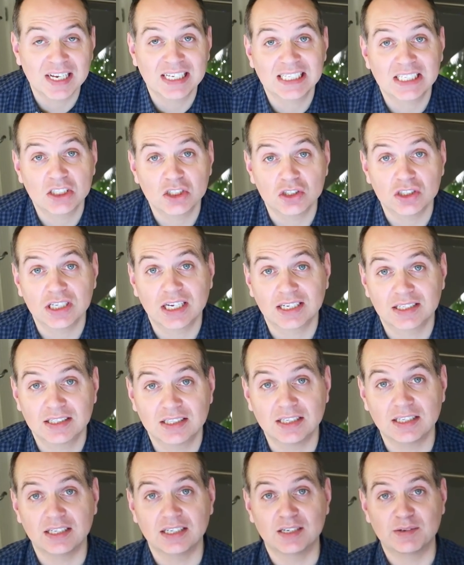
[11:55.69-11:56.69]
Yes, it does. That's
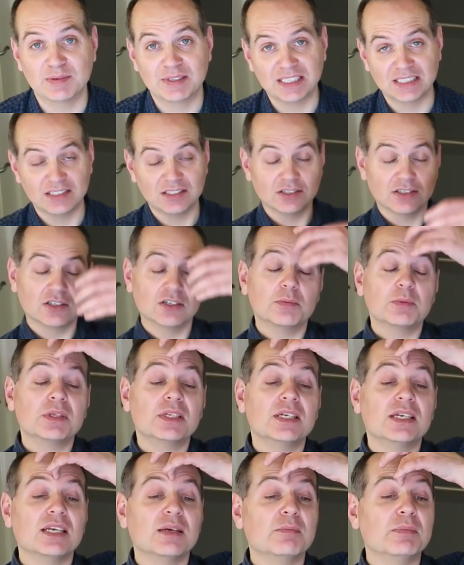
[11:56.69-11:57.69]
the uh, Disney cup
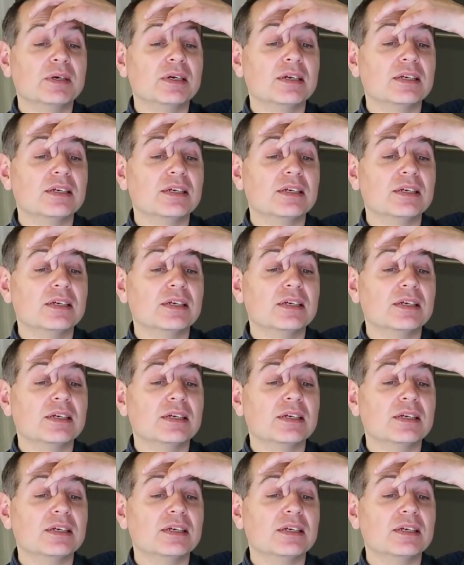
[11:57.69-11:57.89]
that Nick